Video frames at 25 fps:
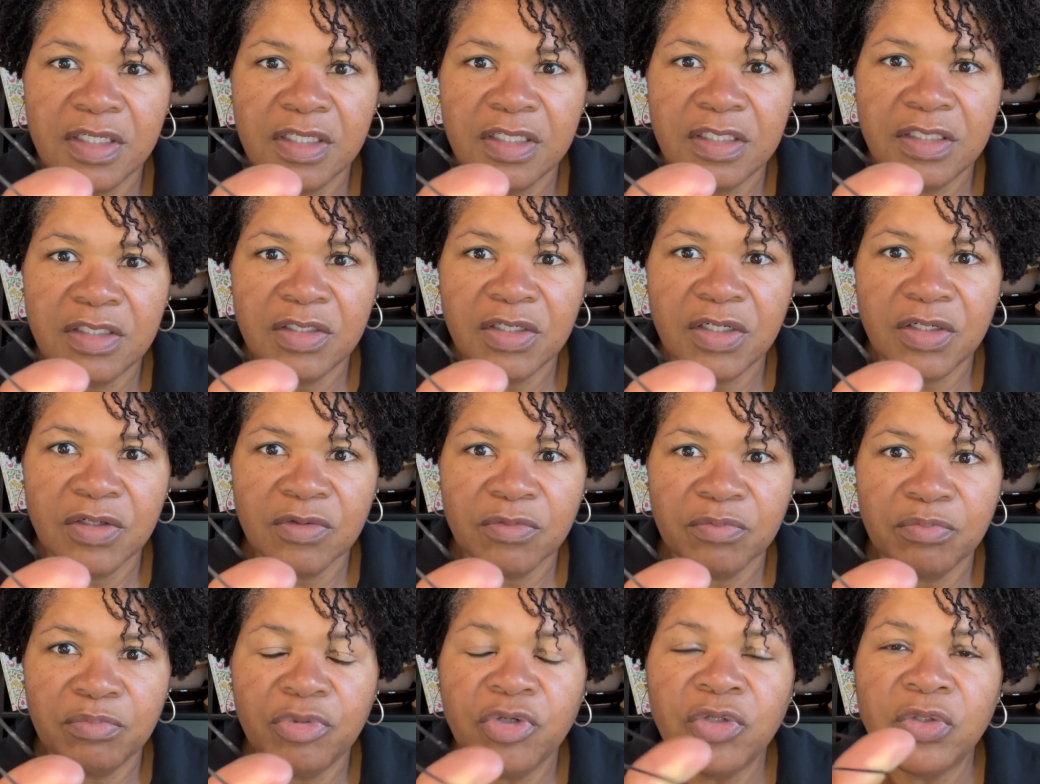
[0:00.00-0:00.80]
you know,
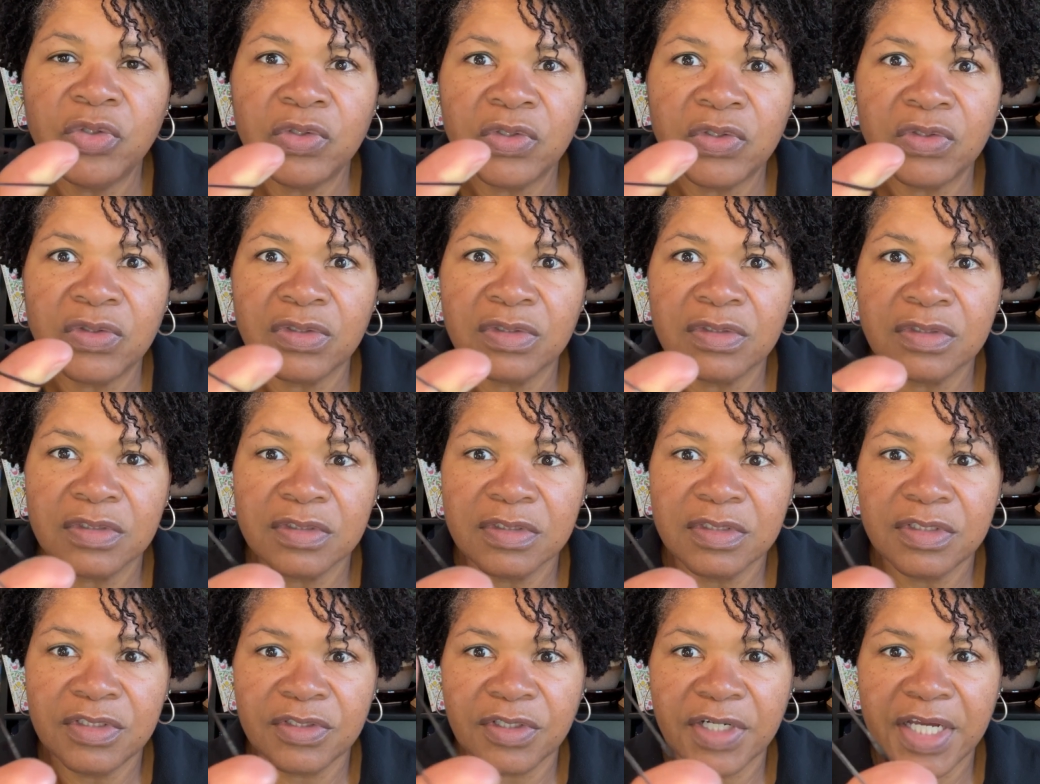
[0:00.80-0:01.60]
pull
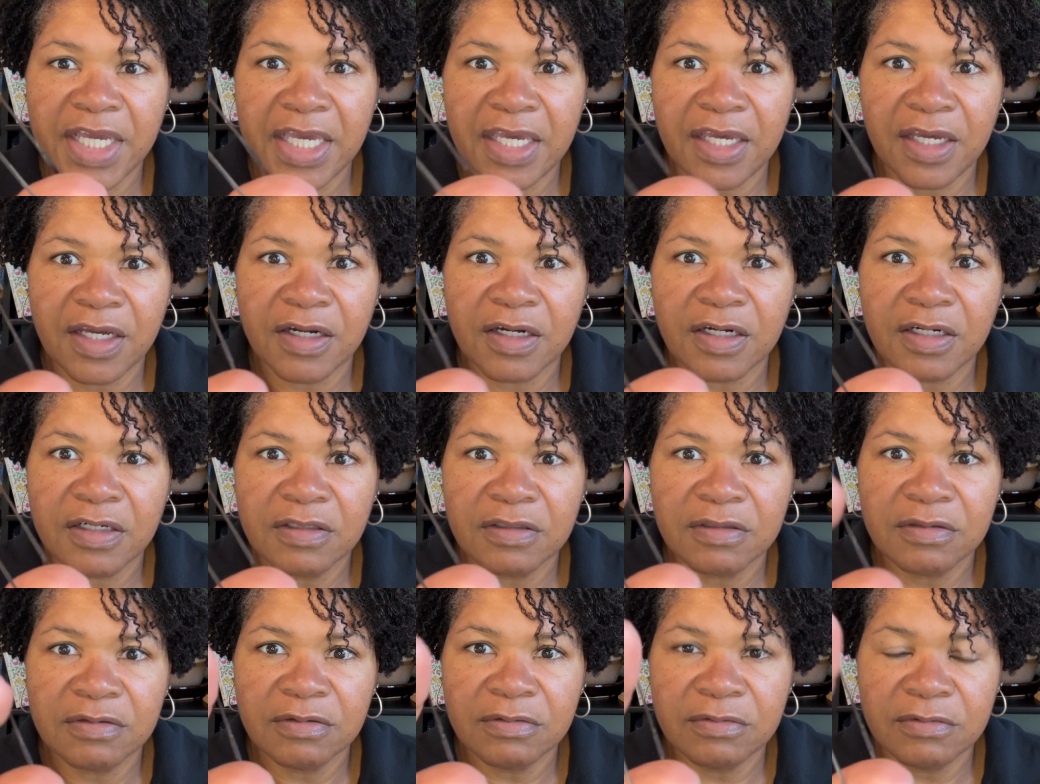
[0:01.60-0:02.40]
your hair
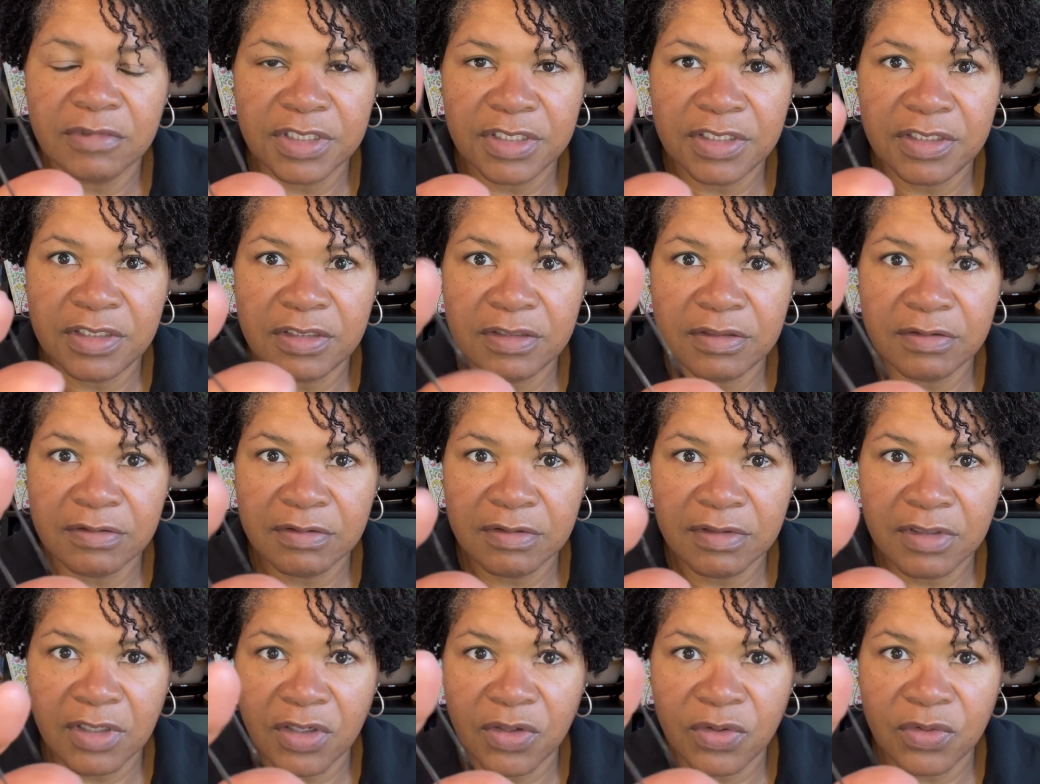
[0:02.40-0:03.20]
when you
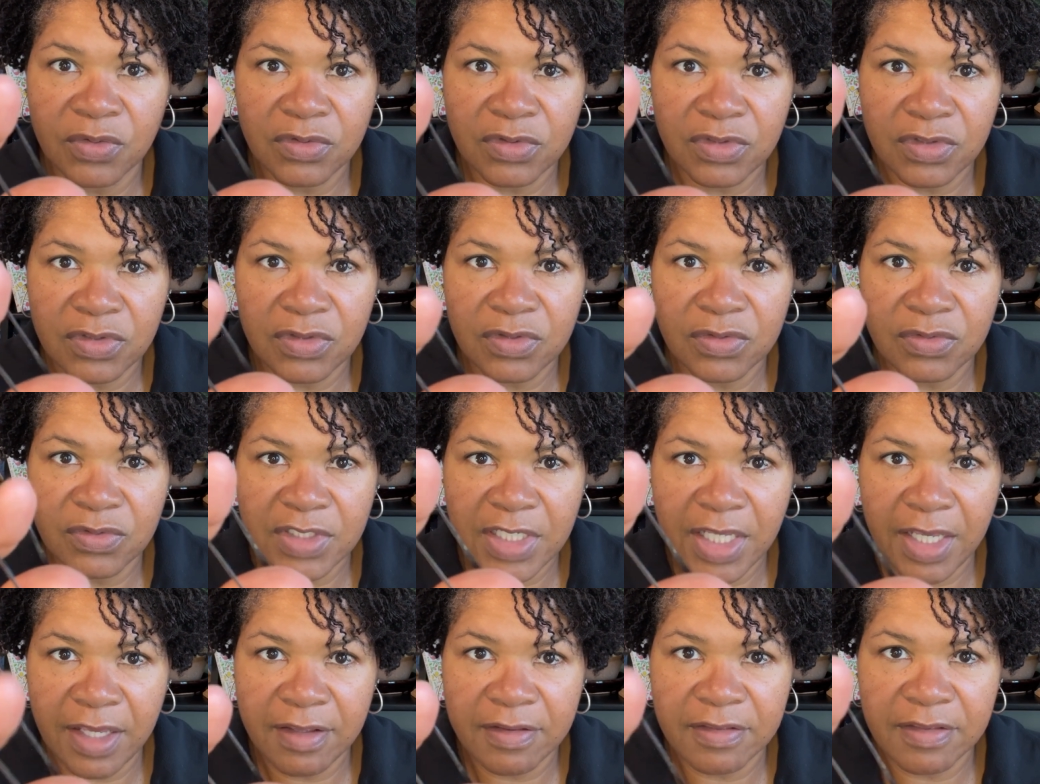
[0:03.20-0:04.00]
go to
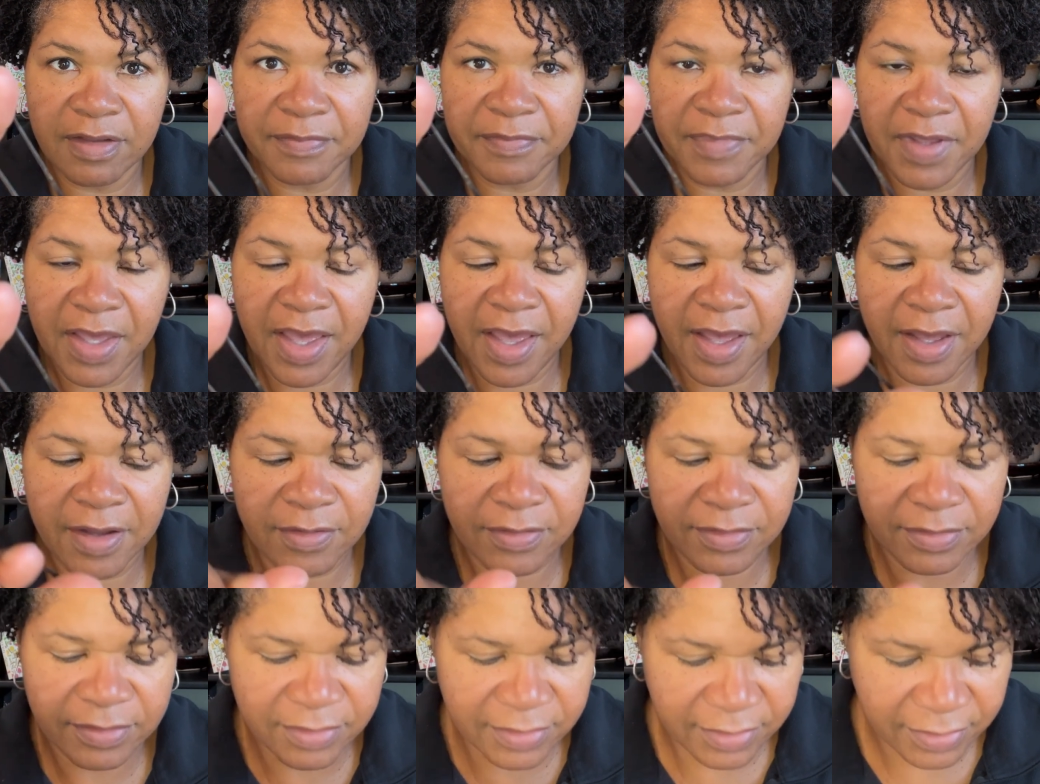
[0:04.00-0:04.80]
take them
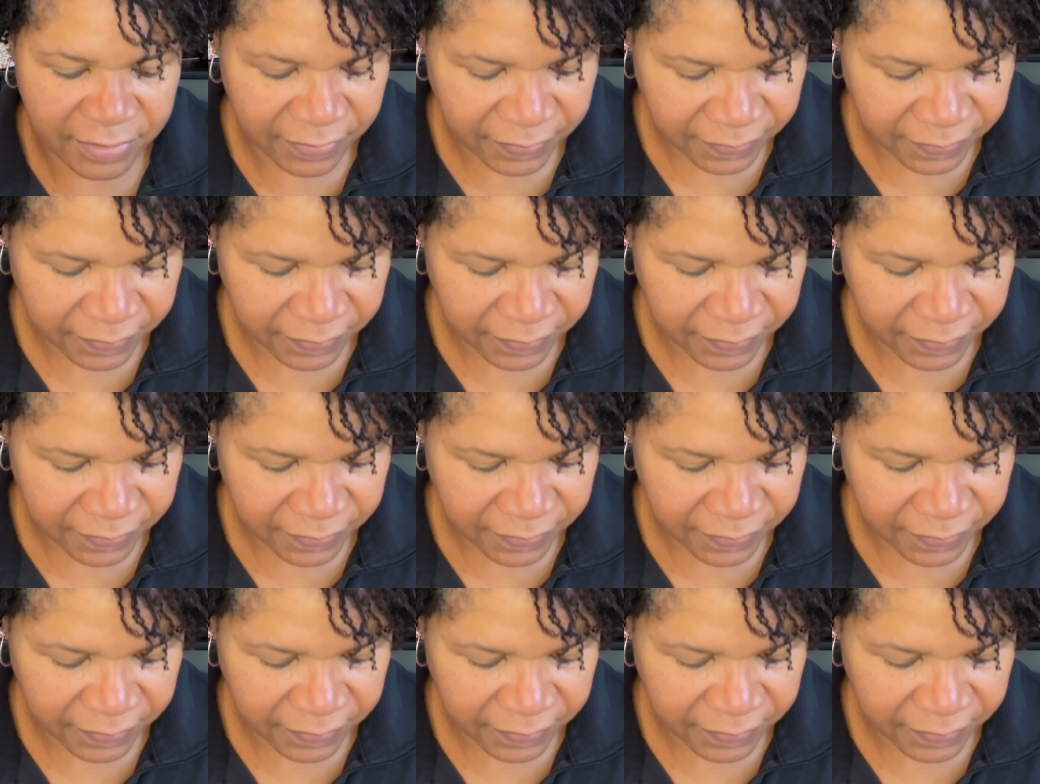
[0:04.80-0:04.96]
out.